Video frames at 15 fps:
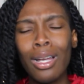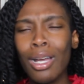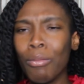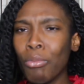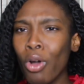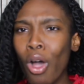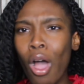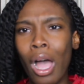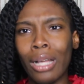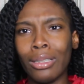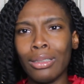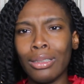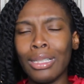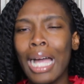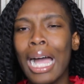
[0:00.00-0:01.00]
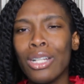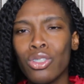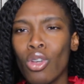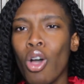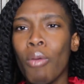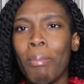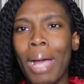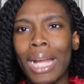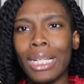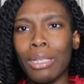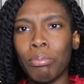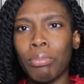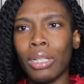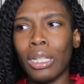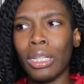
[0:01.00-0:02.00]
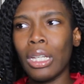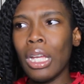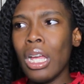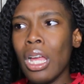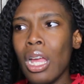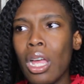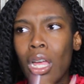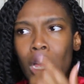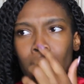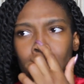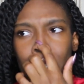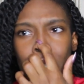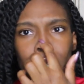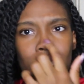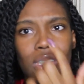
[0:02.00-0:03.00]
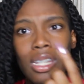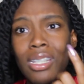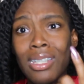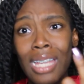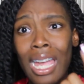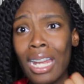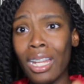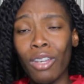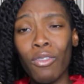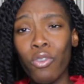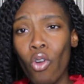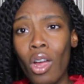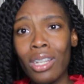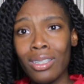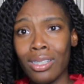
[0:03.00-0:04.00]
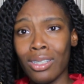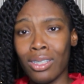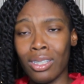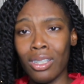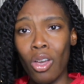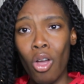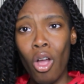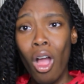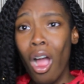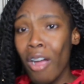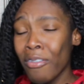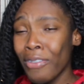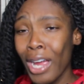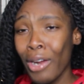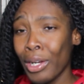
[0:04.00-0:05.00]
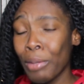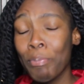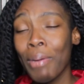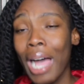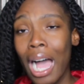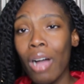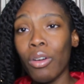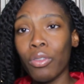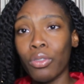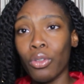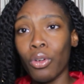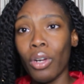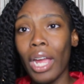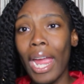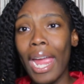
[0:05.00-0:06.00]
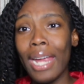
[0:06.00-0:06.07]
Come on. God's almighty, but satanic forces are very powerful.